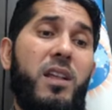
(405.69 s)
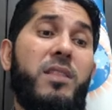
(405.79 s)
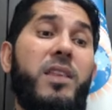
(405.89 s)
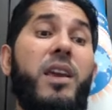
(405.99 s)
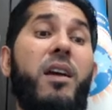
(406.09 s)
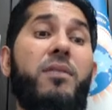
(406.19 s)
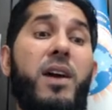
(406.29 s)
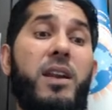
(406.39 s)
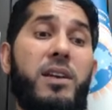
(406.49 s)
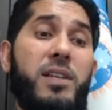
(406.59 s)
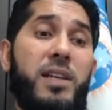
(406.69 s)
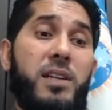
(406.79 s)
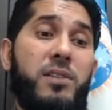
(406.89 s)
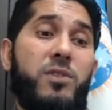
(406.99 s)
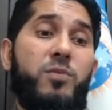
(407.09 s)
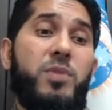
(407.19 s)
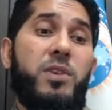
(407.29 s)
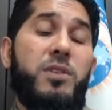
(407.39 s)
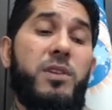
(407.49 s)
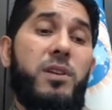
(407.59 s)
They have already done it. So B
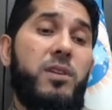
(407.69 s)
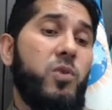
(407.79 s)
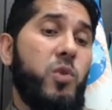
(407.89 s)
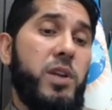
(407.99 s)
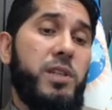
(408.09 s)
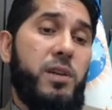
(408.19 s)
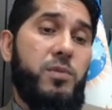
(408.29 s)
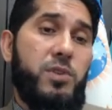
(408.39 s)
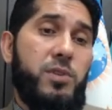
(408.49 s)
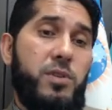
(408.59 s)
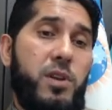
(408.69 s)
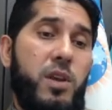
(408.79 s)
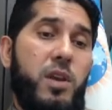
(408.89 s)
is the correct option.